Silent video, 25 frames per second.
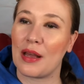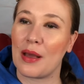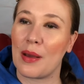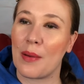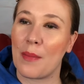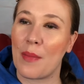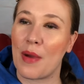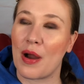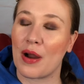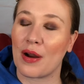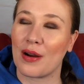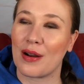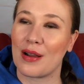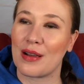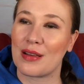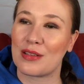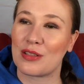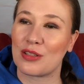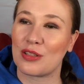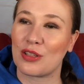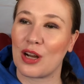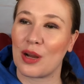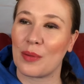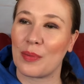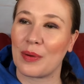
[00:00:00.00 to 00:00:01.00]
Mara,
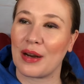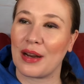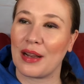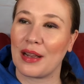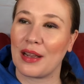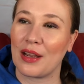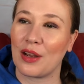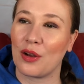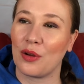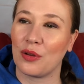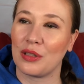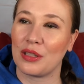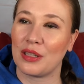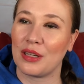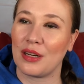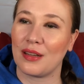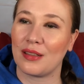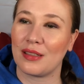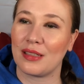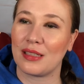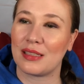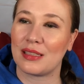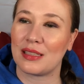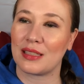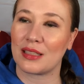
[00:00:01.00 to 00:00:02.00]
Strawberry, Golden
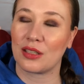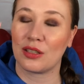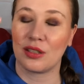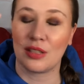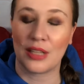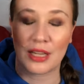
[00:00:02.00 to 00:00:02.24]
Honeysuckle,